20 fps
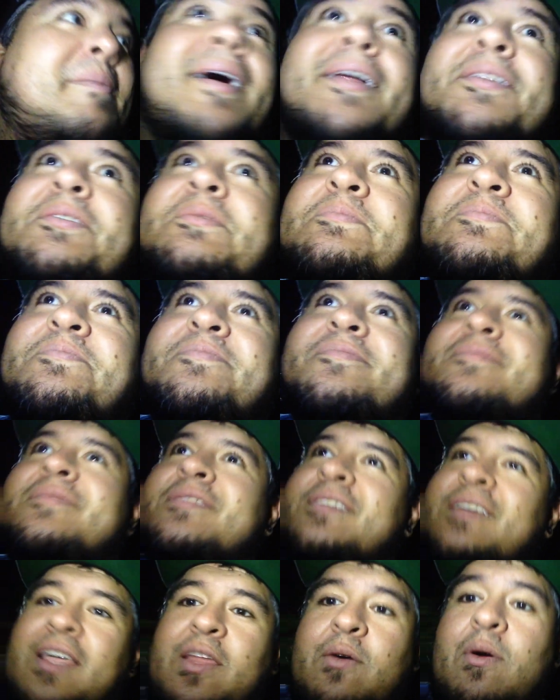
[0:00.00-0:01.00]
but
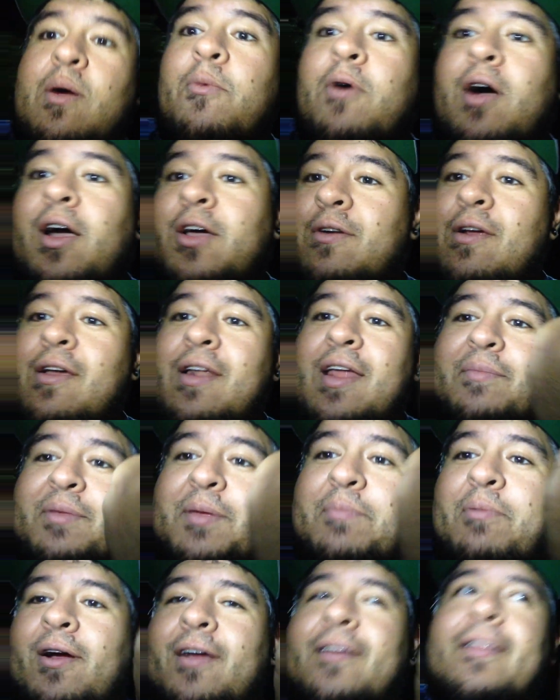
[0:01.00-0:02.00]
either way, I'm walking around an
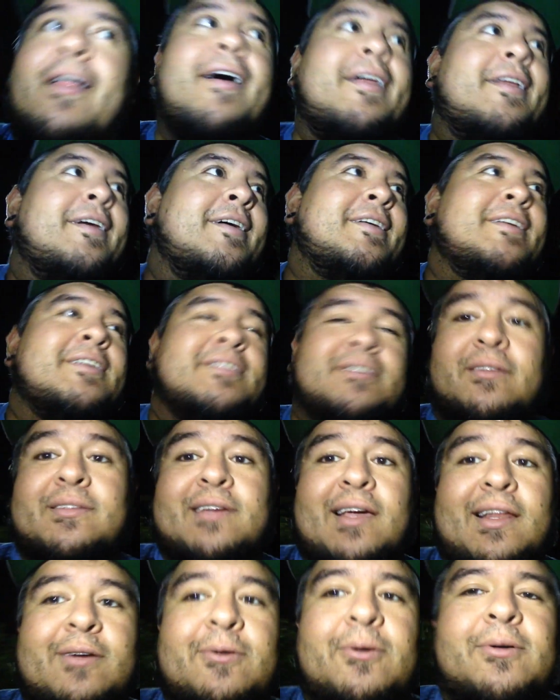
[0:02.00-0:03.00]
empty parking lot, so it's
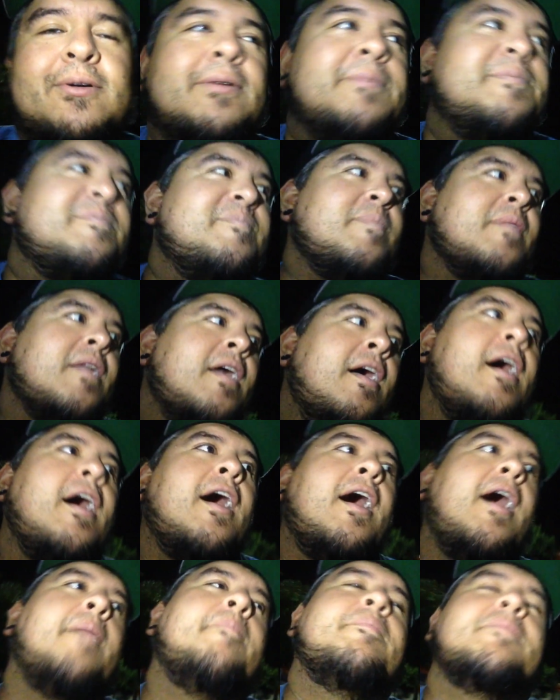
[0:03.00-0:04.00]
kind of cool.
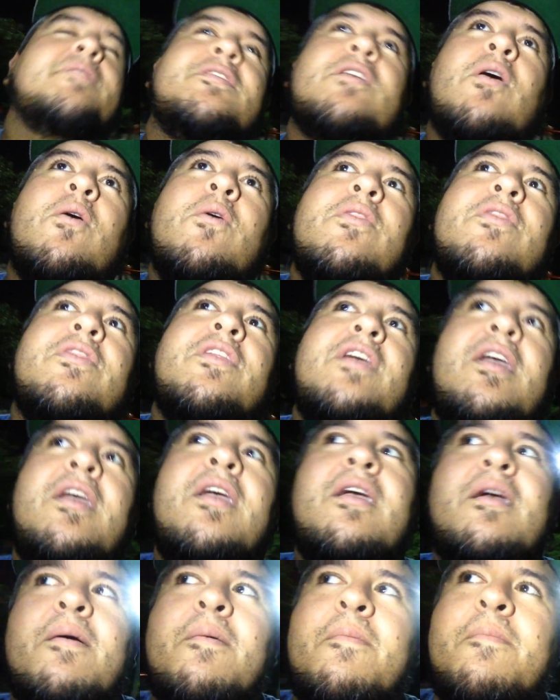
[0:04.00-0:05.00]
Um, so
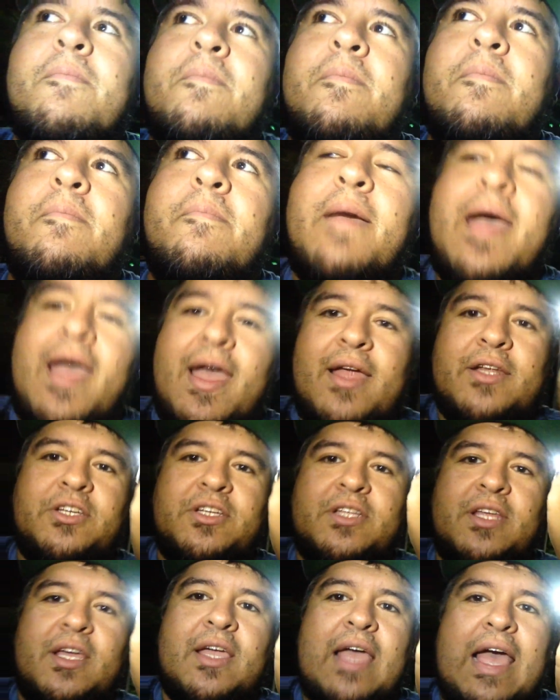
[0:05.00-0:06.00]
the
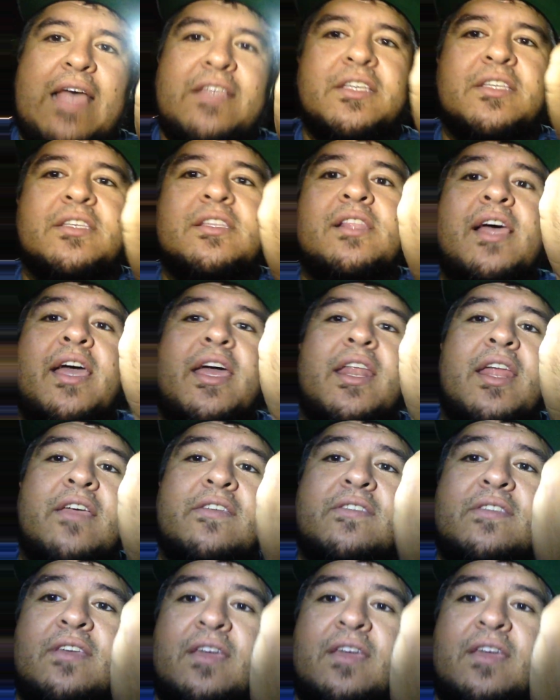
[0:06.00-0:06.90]
matchstick, as it's lit, is